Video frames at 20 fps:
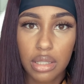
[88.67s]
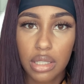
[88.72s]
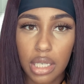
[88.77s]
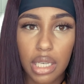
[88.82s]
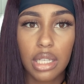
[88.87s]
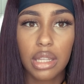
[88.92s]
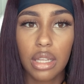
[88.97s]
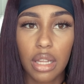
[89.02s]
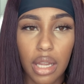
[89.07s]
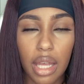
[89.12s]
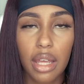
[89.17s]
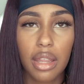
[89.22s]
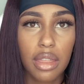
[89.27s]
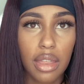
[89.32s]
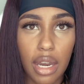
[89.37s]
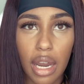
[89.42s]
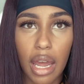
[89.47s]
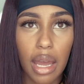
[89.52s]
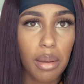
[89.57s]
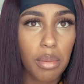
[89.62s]
to get the length
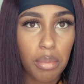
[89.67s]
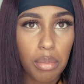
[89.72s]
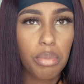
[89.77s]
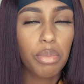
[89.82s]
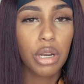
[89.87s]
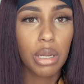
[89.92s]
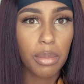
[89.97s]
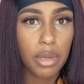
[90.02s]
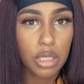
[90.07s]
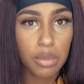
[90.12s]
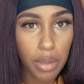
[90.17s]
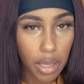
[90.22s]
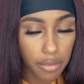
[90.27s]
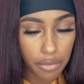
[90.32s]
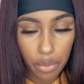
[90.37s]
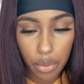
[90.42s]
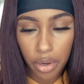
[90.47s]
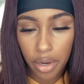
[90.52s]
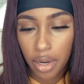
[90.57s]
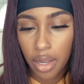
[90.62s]
that I pretty much paid
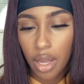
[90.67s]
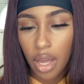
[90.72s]
for.